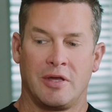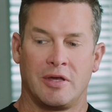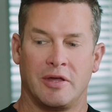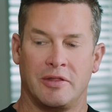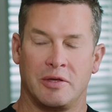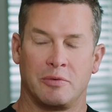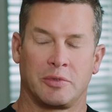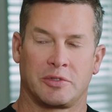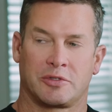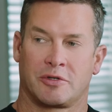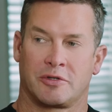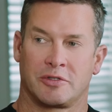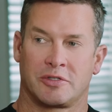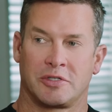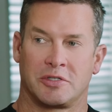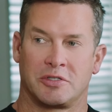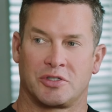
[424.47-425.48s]
And then we
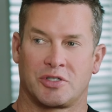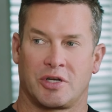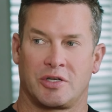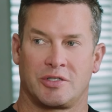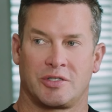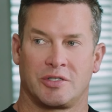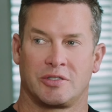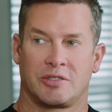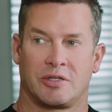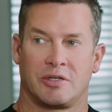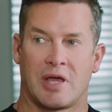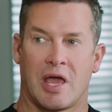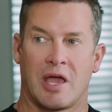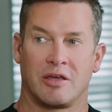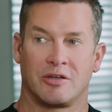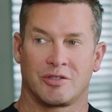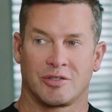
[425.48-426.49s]
started seeing changes in
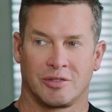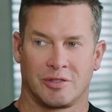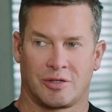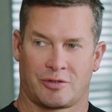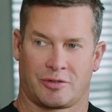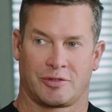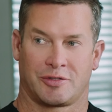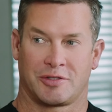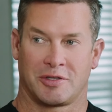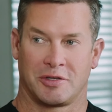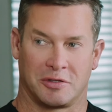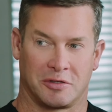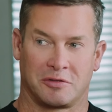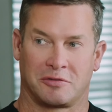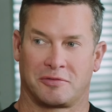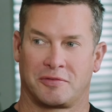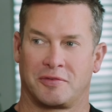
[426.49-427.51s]
Angela
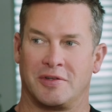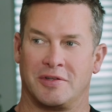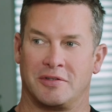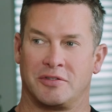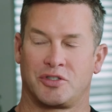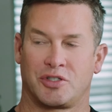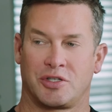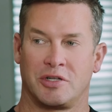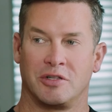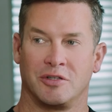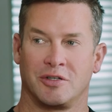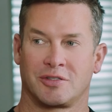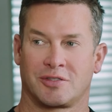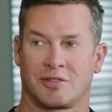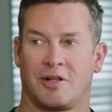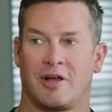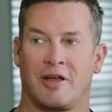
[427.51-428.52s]
herself. And she
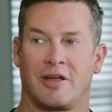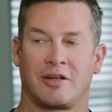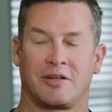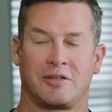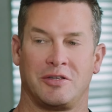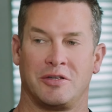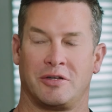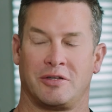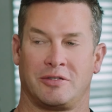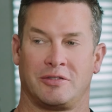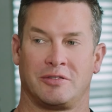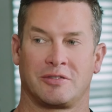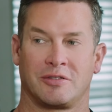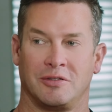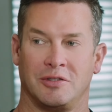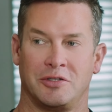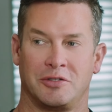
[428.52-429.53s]
looks like it
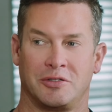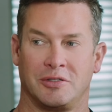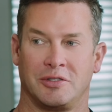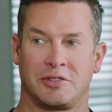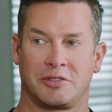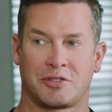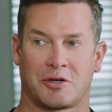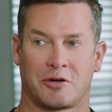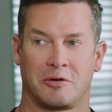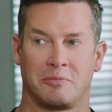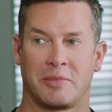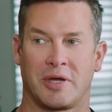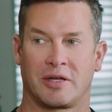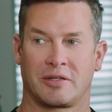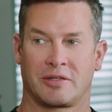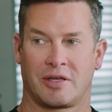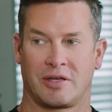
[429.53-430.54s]
has literally turned
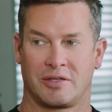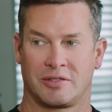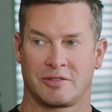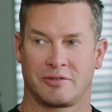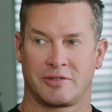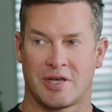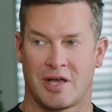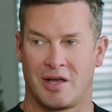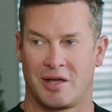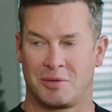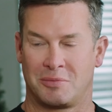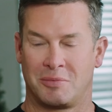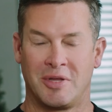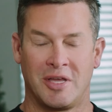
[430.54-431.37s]
back the hands of time.